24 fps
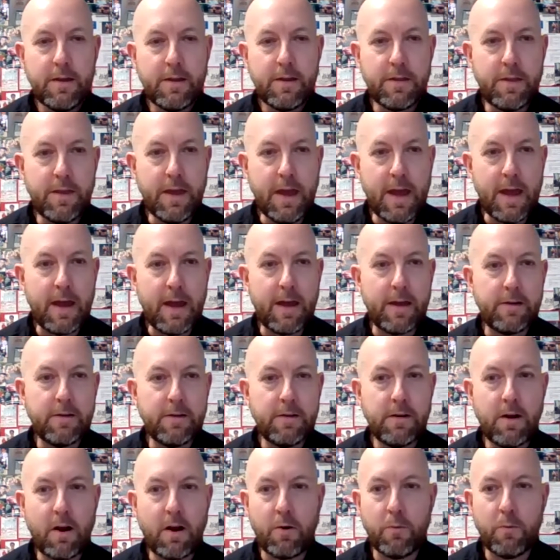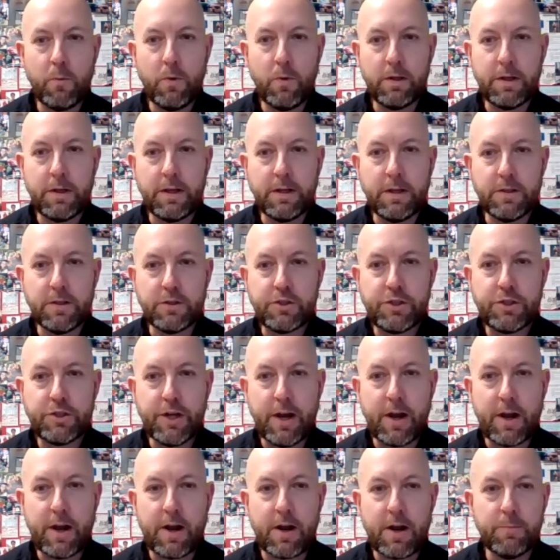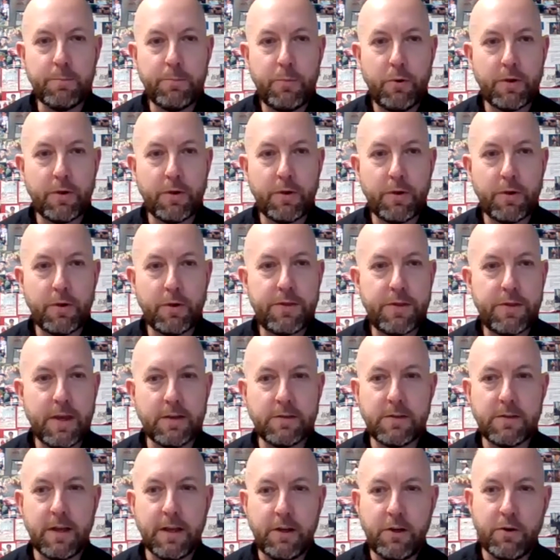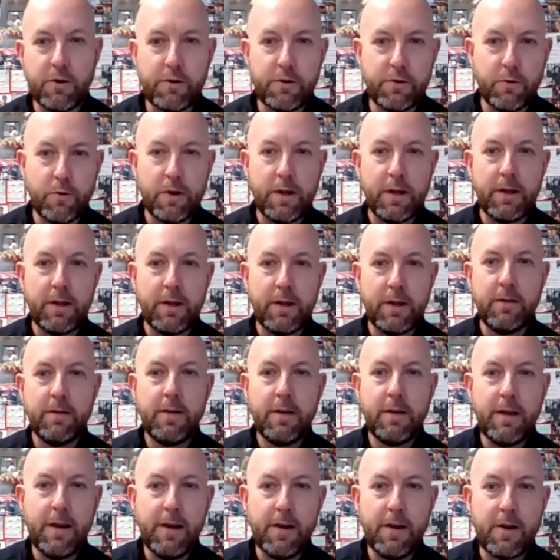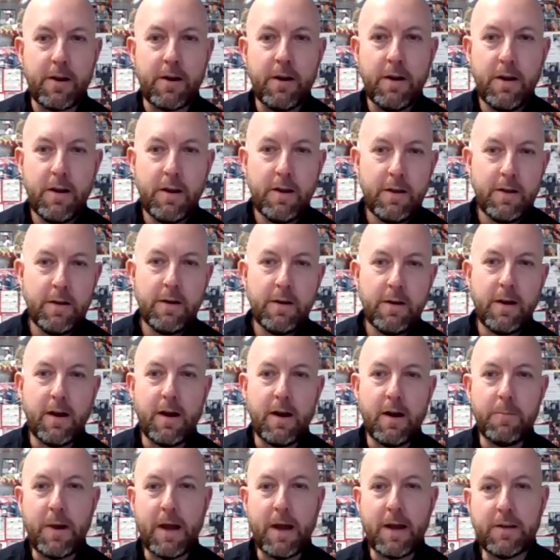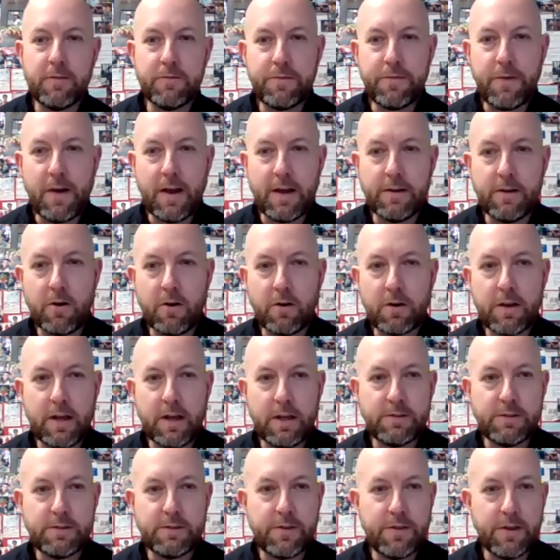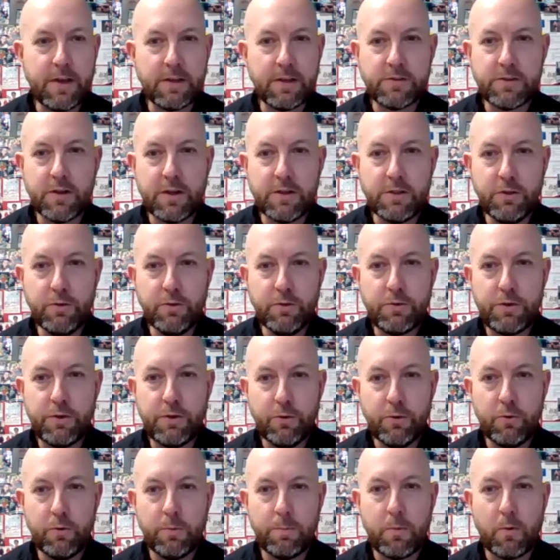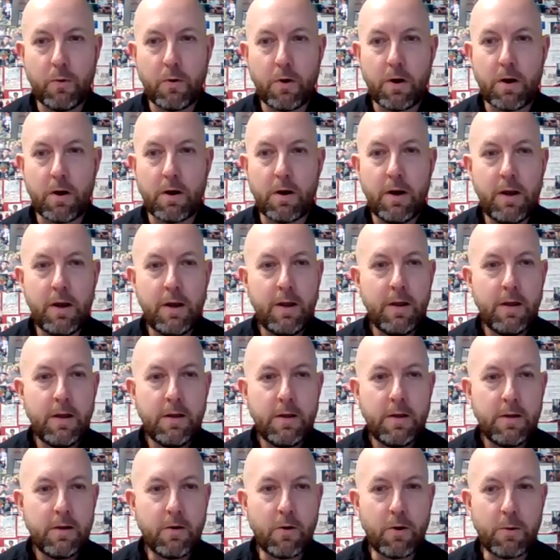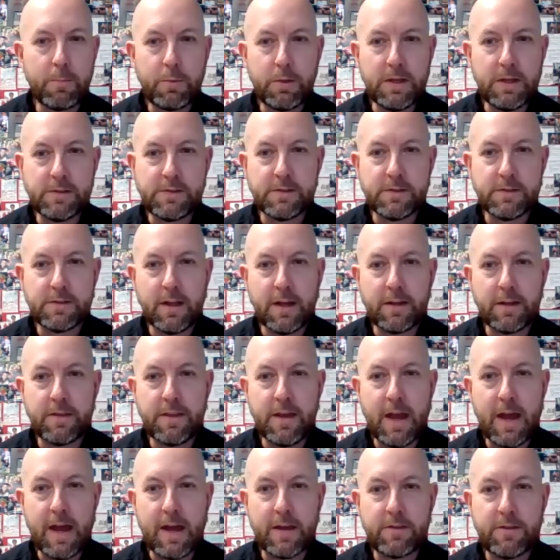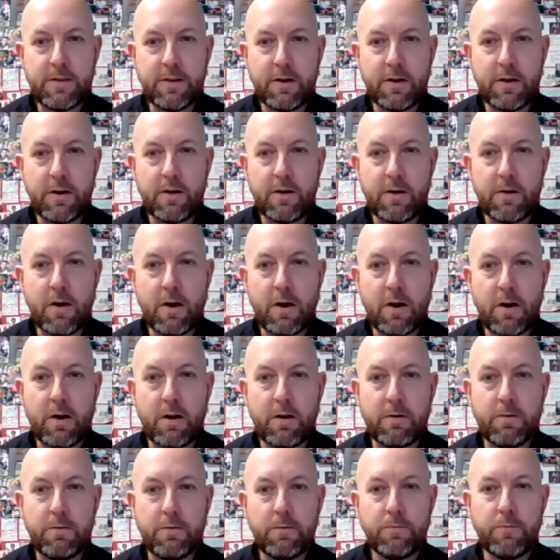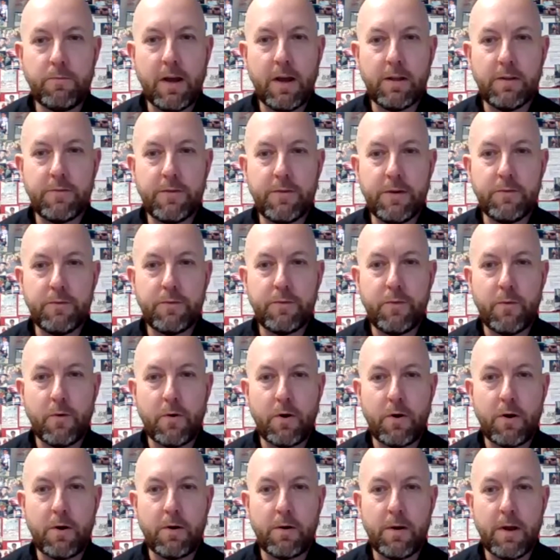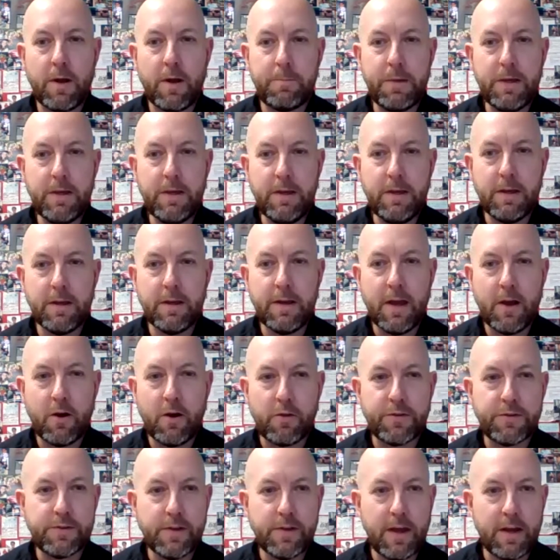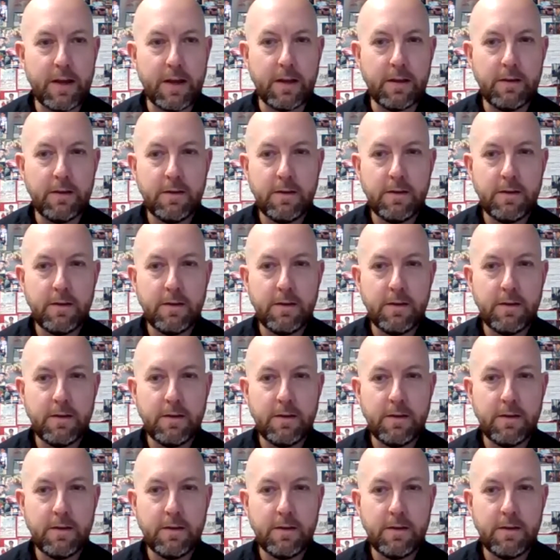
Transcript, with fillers: that are willing to share and put things like you're doing here. Um, I can find all kinds of things on YouTube or or places like that that are, are relevant for a P E and health setting.